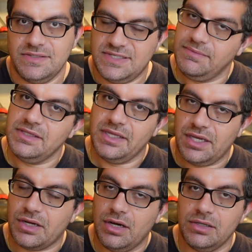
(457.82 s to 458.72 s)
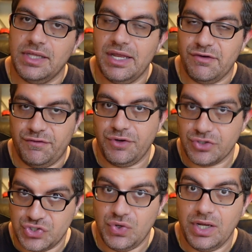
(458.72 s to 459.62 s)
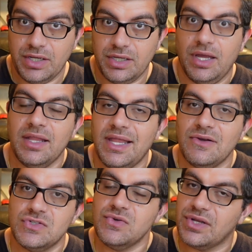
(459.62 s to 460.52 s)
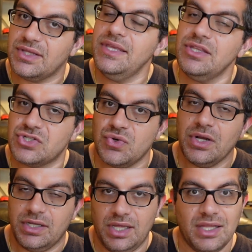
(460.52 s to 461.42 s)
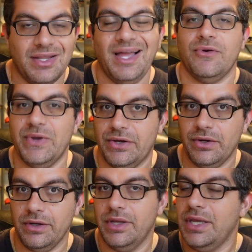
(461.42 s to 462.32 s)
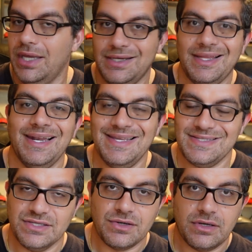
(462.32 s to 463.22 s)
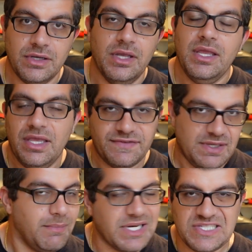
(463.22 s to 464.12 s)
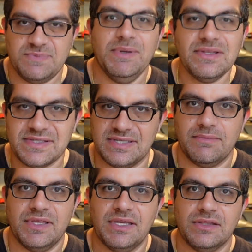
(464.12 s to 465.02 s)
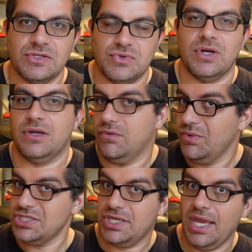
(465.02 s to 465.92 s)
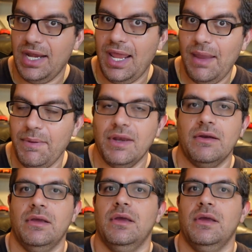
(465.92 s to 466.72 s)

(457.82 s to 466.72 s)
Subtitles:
something like a cargo liner for your trunk allows you to clean the trunk a lot quicker and a lot easier. If somebody spilled something in the trunk, which can happen,